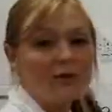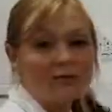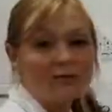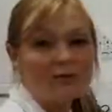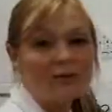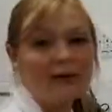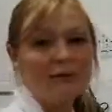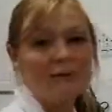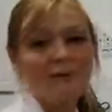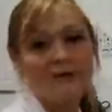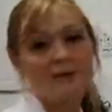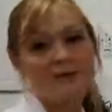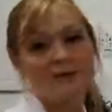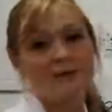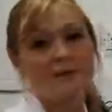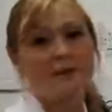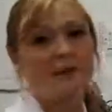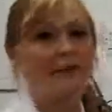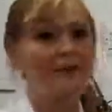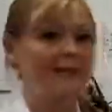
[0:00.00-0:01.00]
We do that
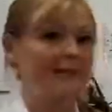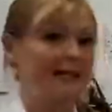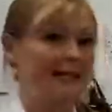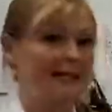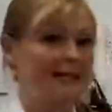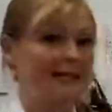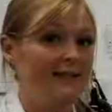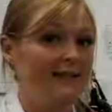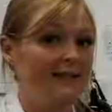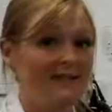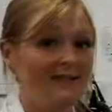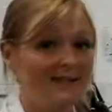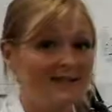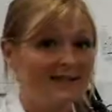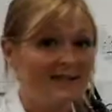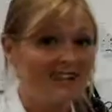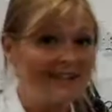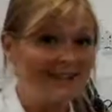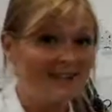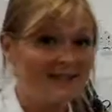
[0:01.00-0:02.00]
because it
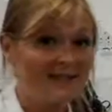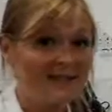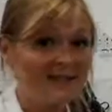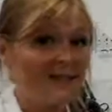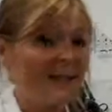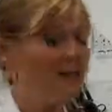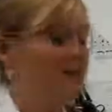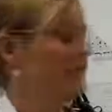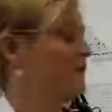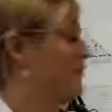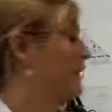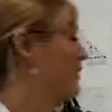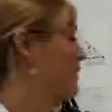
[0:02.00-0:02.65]
extends the life